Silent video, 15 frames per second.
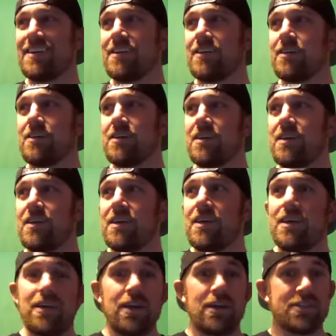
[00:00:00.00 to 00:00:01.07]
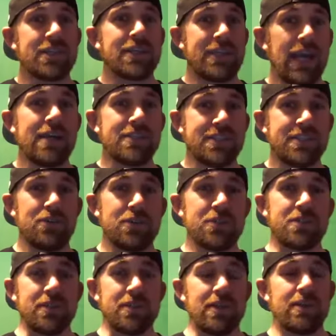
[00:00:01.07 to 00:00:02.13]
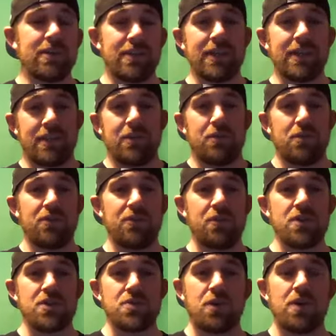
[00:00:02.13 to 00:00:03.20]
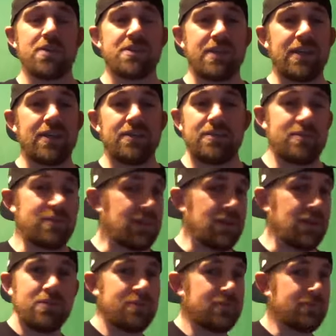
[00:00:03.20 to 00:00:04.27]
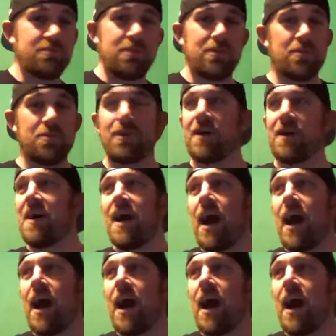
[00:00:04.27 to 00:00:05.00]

I was like, yeah, seriously. That, like, they were the first ones. They, you know, blah, blah, blah.